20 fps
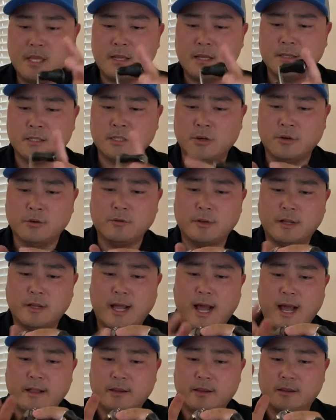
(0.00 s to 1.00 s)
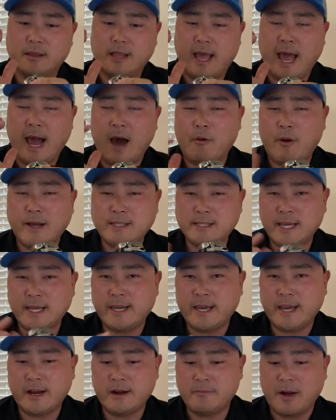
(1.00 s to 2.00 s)
So how I
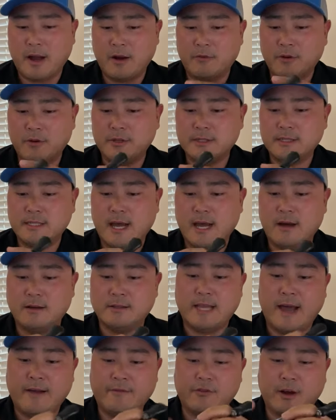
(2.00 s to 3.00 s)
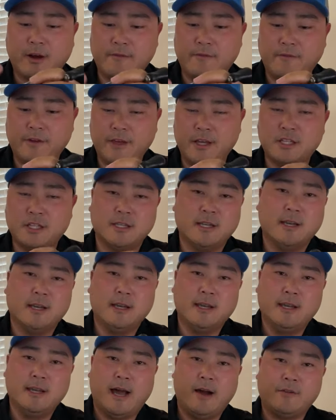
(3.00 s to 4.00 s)
take care of my reels now is after I fish,
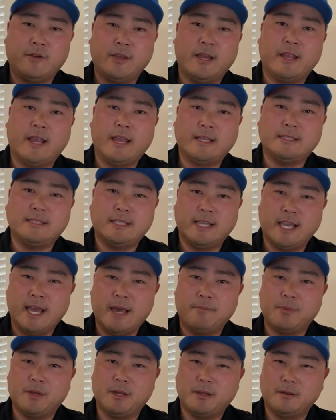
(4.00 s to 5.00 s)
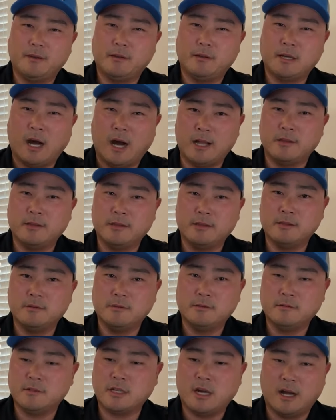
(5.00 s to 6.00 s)
I'll get a damp
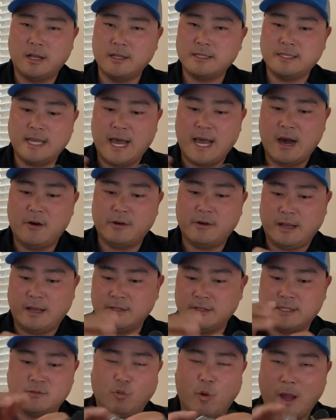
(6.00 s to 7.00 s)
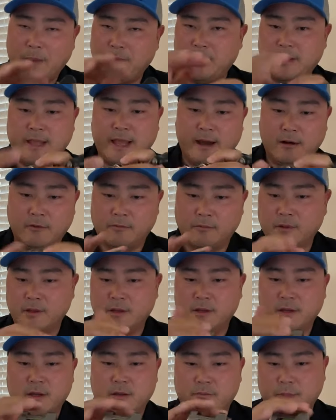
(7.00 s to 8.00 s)
cotton towel and I'll just wipe it down.
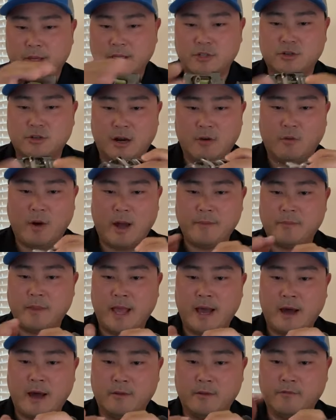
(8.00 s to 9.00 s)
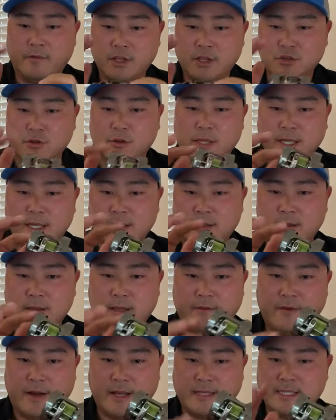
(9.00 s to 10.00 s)
Make sure I wipe down visually.
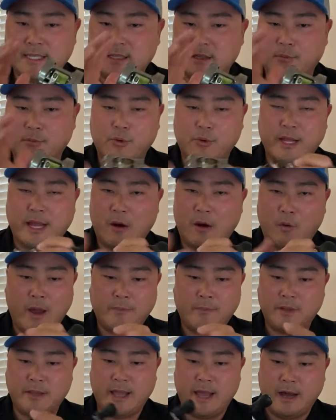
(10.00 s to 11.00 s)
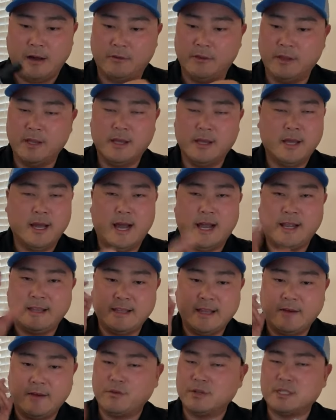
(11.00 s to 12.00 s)
If I see debris, I'll wipe it down. I
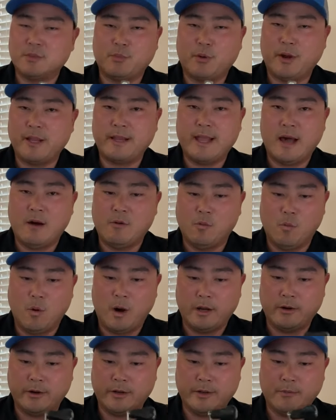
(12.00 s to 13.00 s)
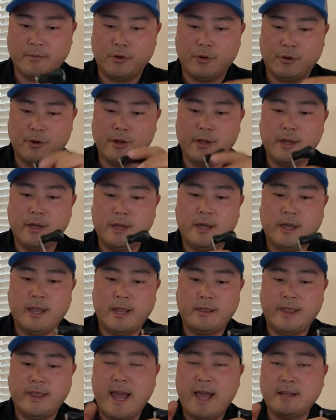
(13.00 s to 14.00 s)
never spray down water anymore.
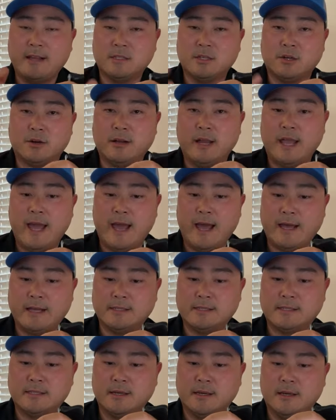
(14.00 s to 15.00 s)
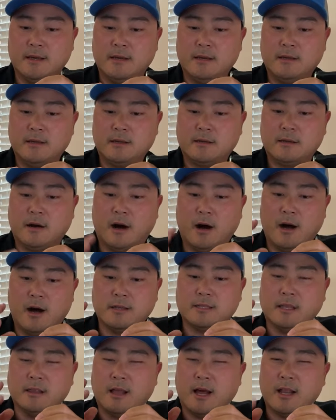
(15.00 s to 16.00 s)
And that in turn has
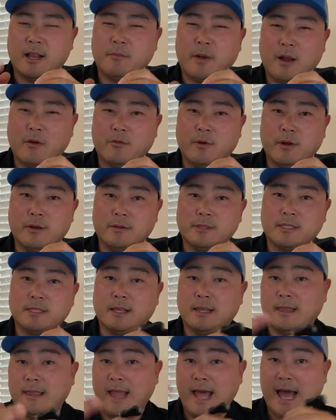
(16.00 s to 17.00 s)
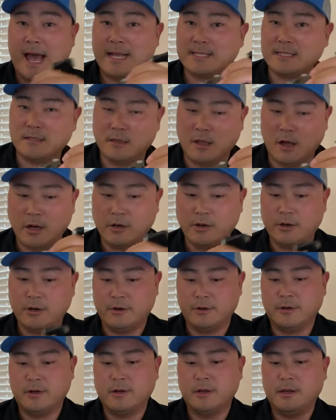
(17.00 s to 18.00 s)
cause a lot of my reels to last
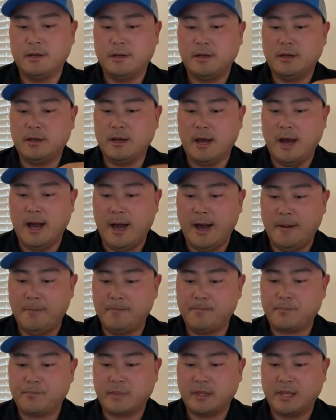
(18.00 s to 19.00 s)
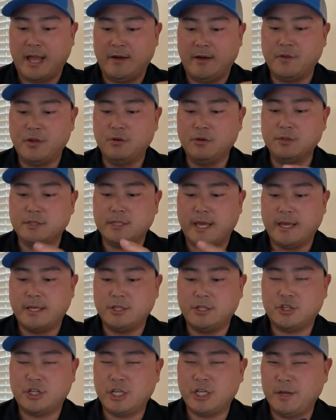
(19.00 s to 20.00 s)
longer. Now, if you use a
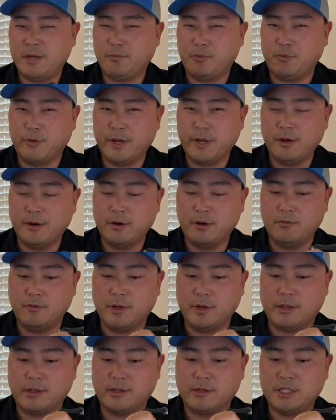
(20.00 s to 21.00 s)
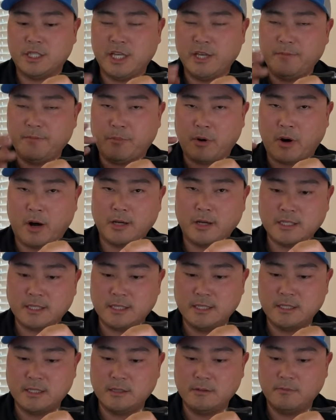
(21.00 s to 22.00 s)
cheap reel with cheap parts
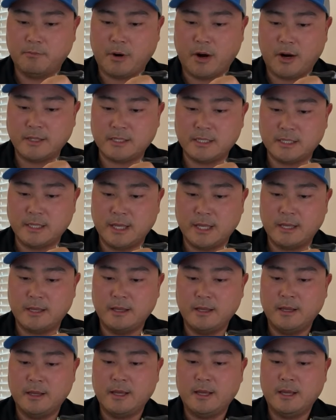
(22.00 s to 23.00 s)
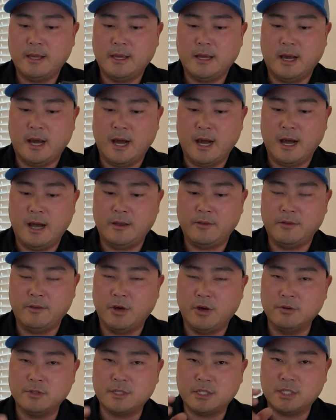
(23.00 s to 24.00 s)
in it,
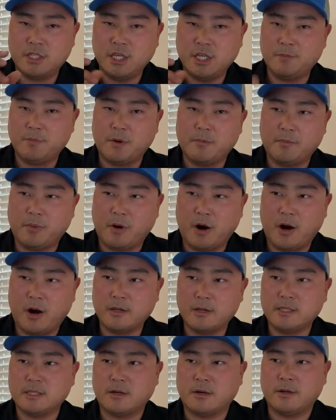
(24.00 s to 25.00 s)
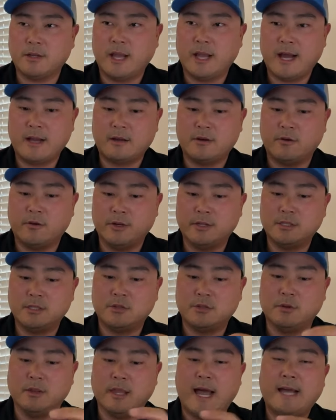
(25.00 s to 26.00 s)
those cheaper parts are not going
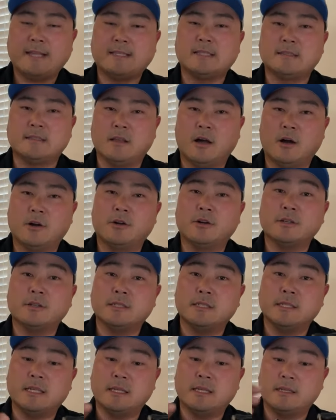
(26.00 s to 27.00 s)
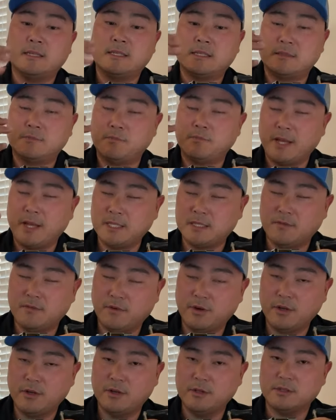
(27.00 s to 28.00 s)
to last as long as the
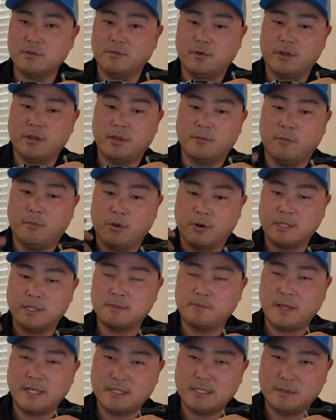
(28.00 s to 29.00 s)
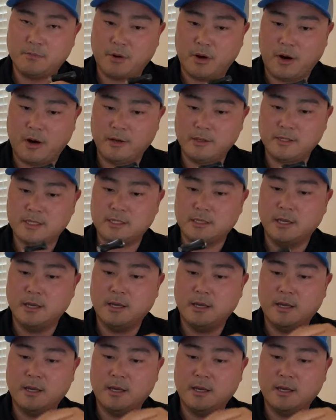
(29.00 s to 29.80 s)
expensive reels with the more expensive parts.